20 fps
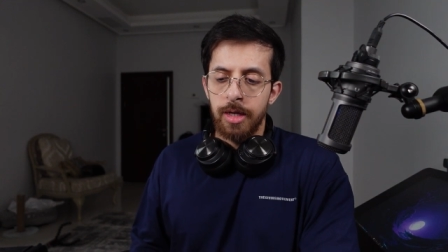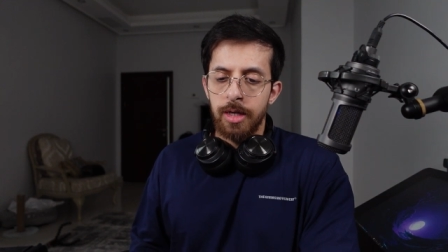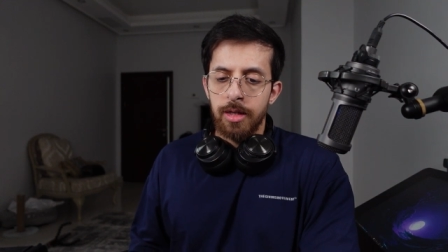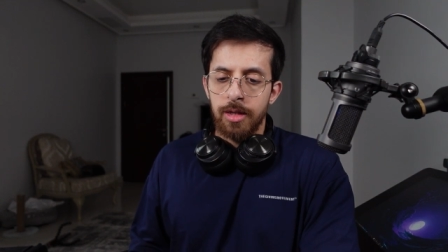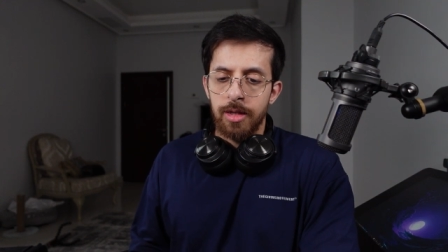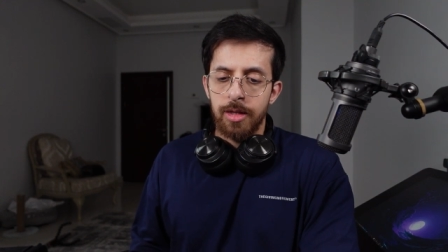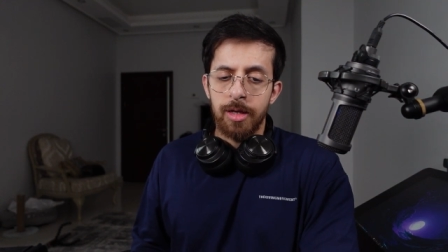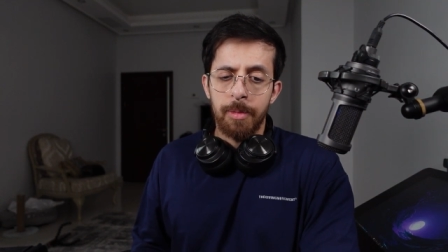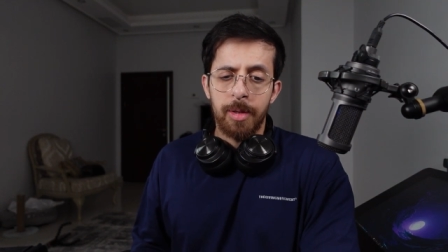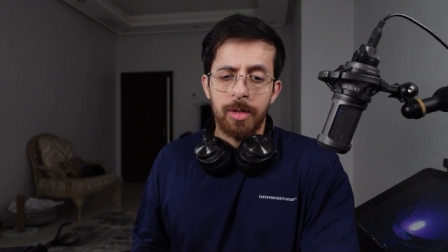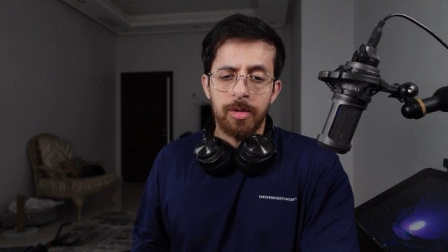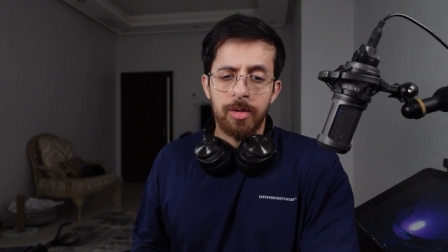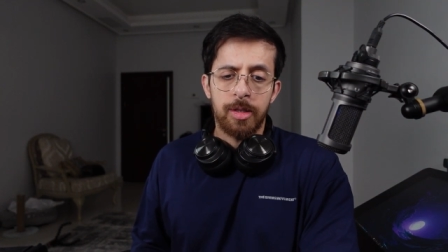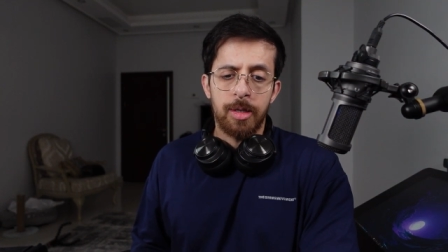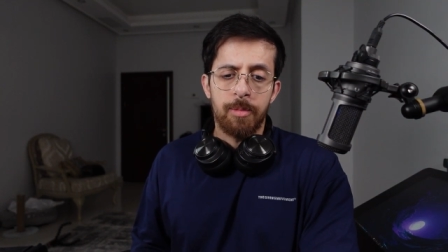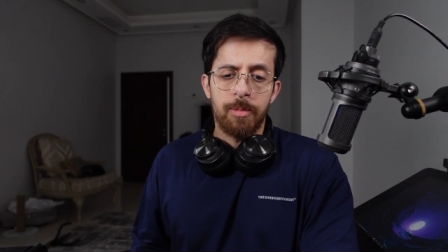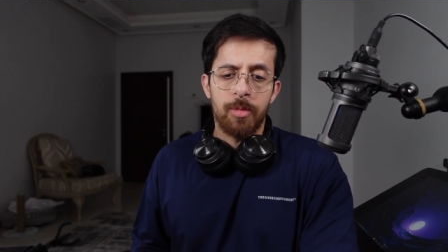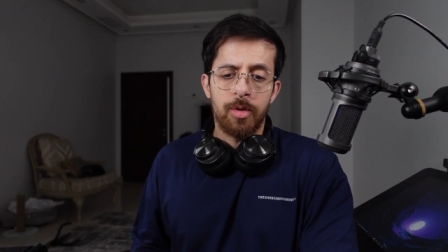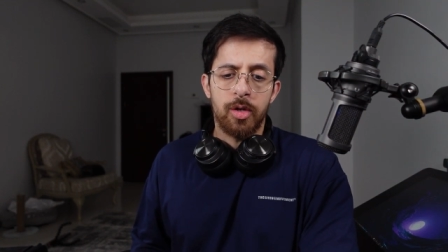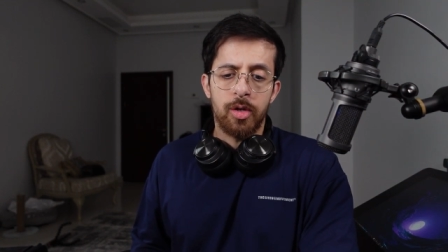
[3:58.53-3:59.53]
Think about
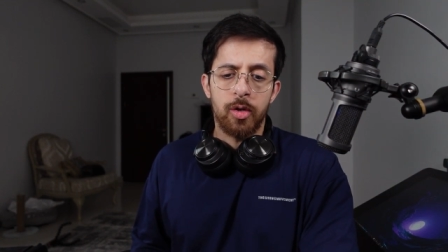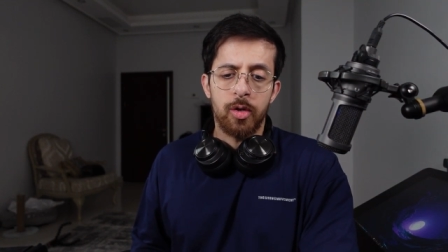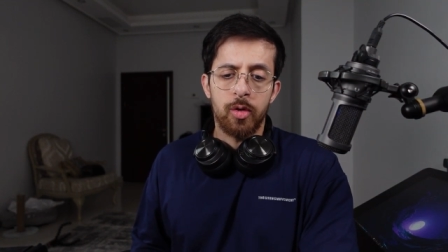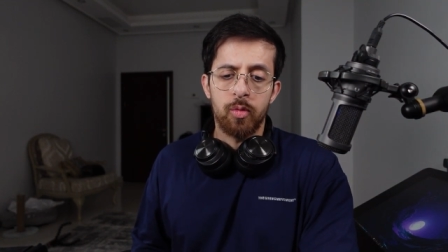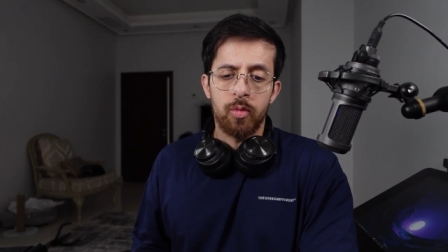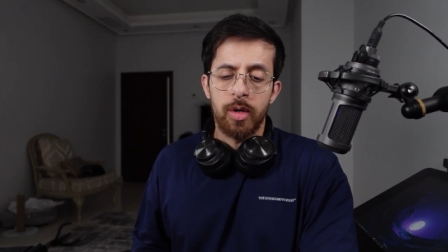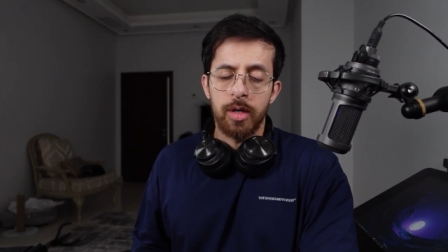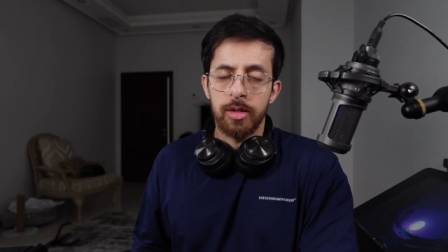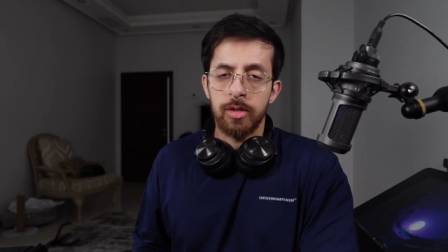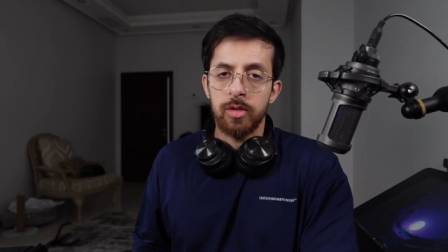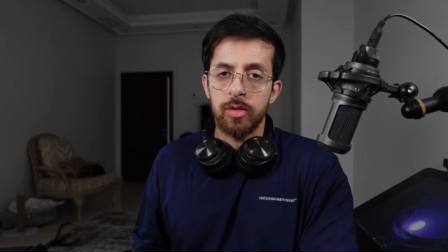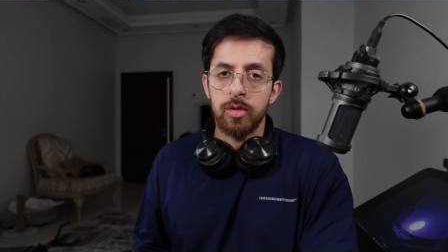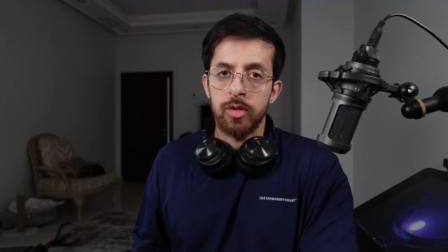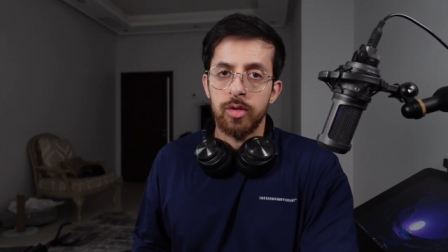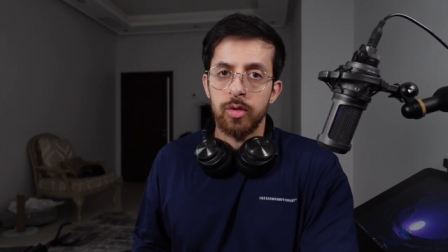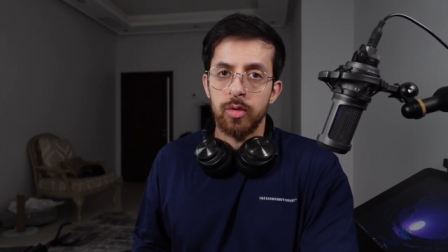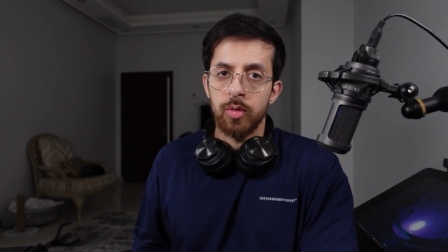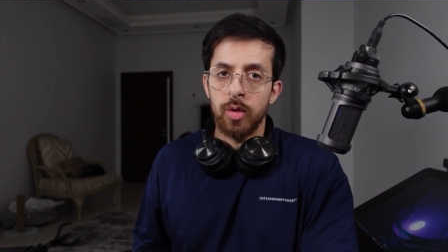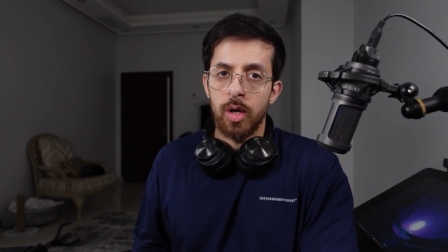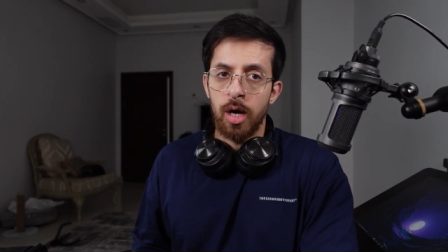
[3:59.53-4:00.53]
someone who wants to
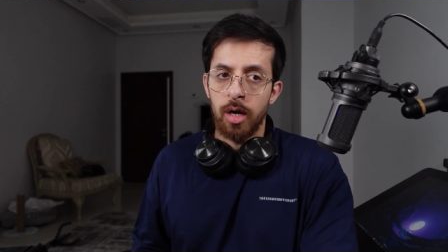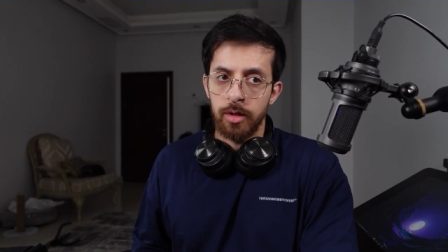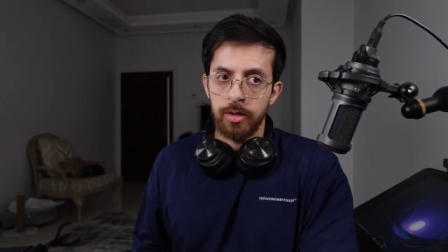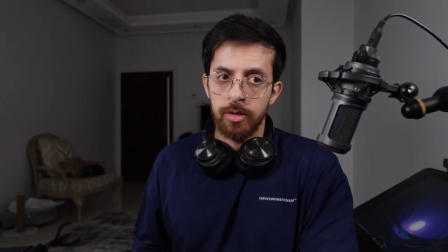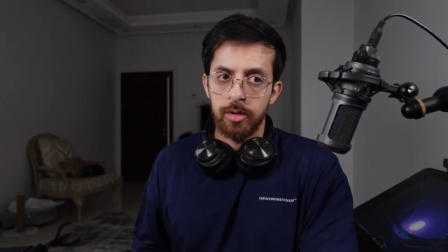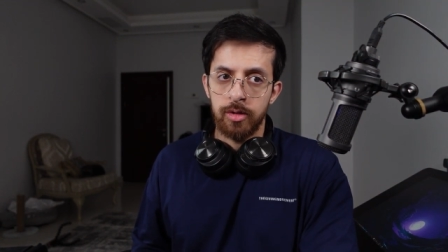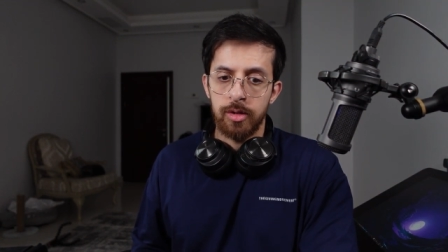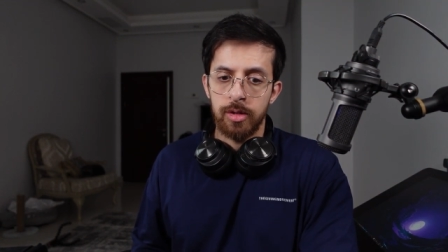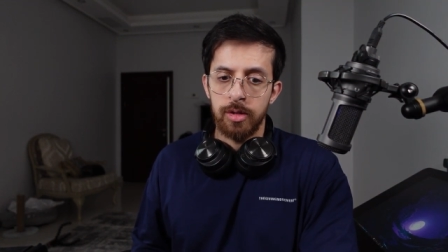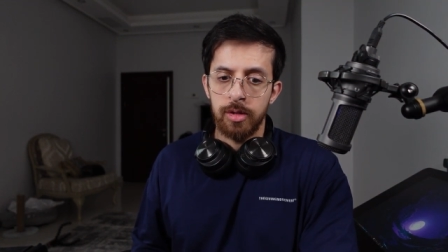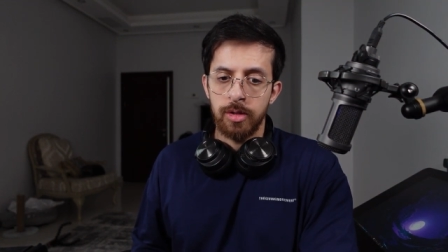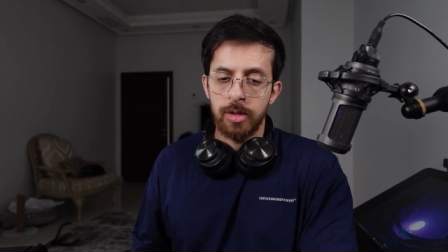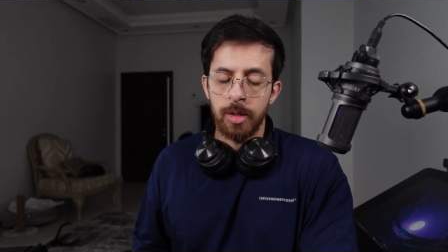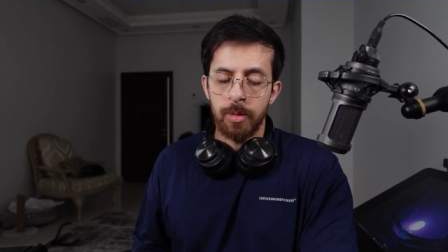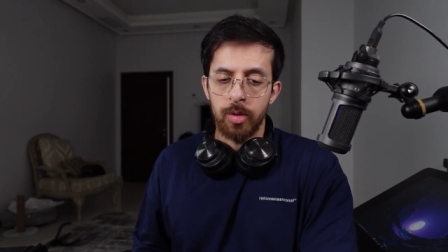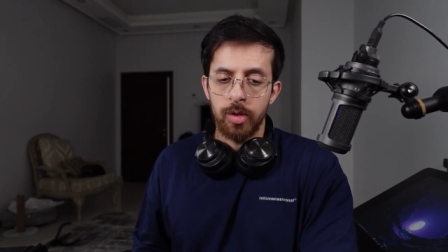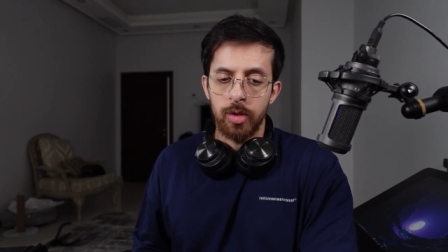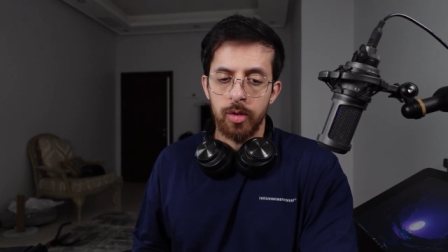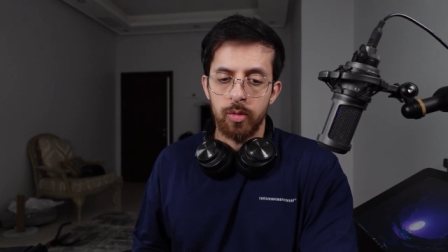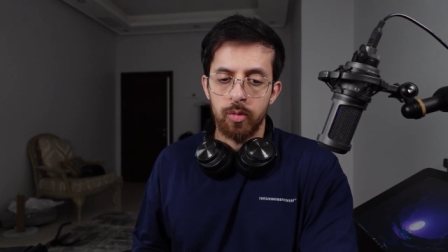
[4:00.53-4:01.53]
do art,
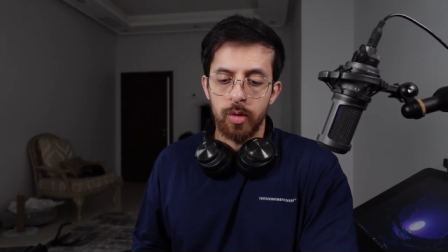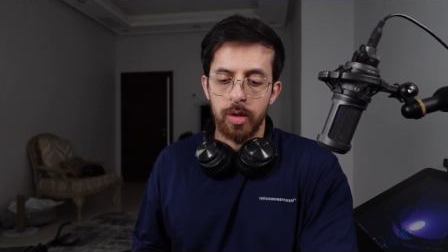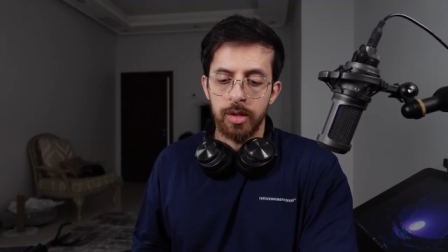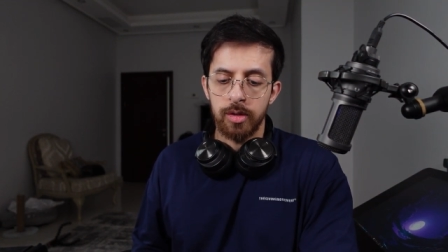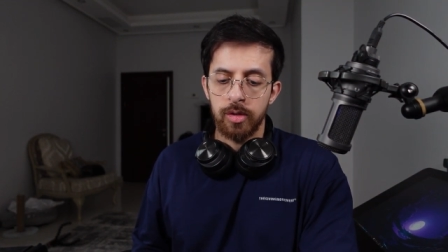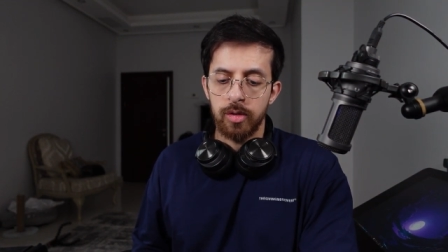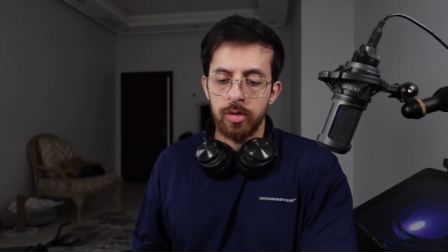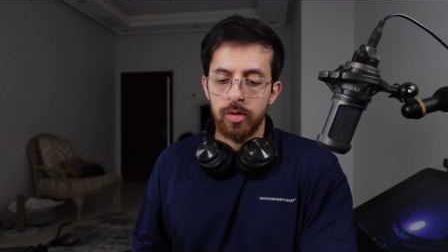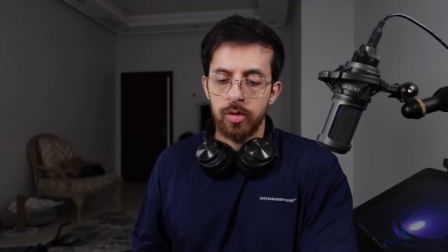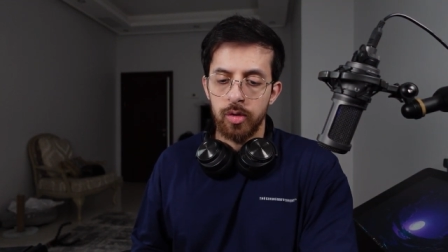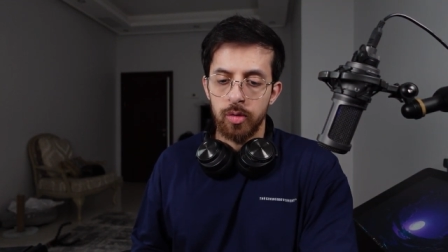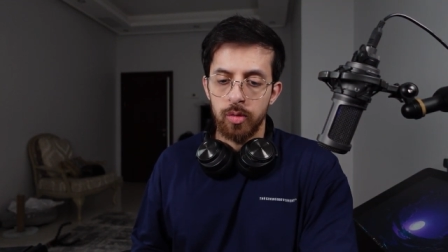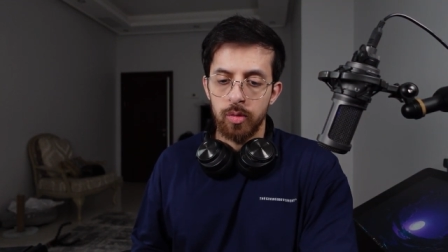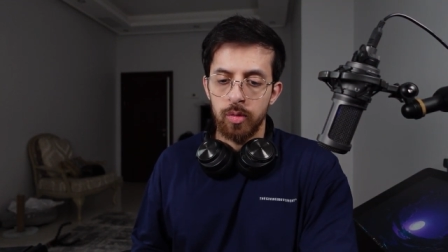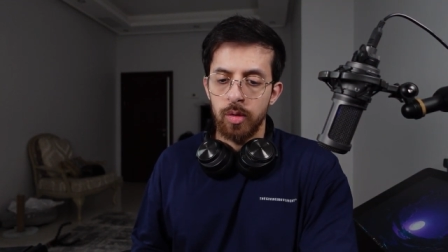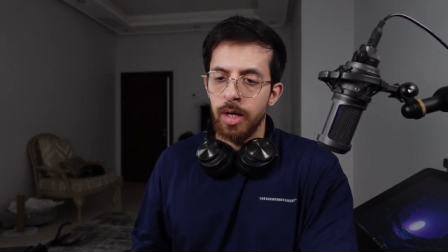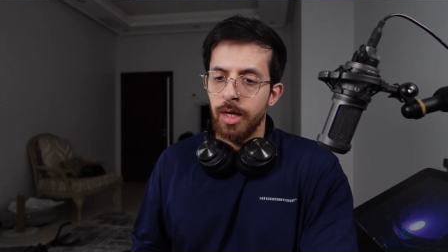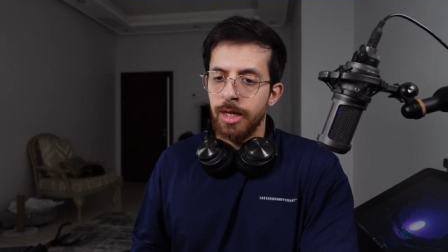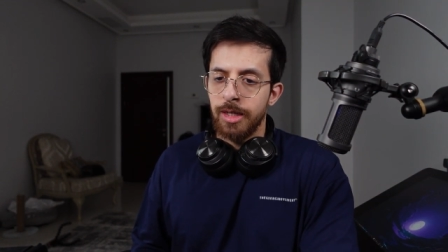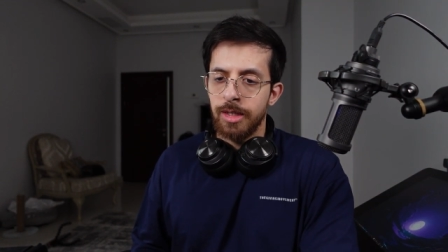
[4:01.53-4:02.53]
someone who wants
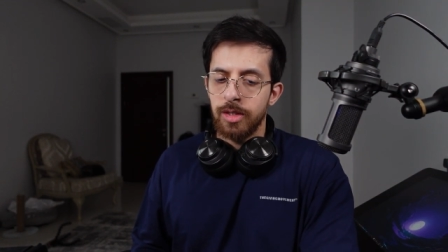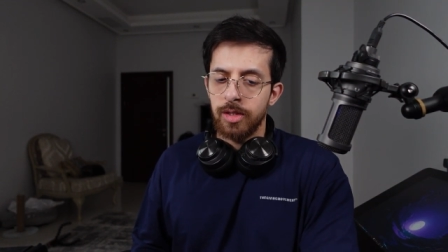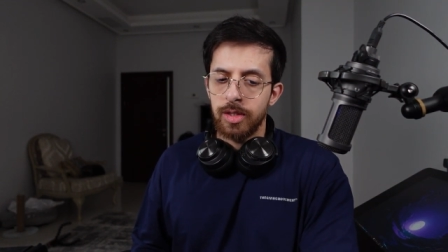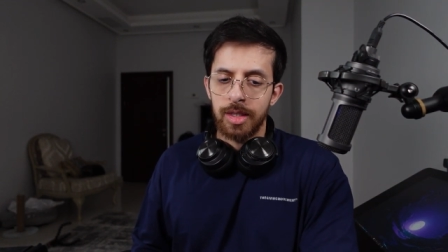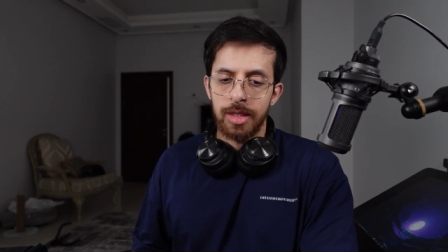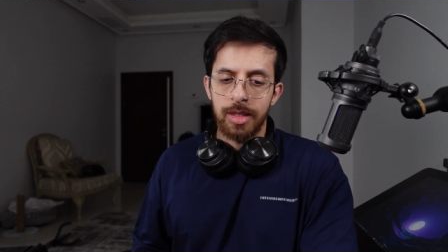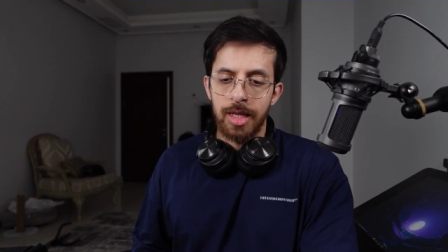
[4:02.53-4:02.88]
to sit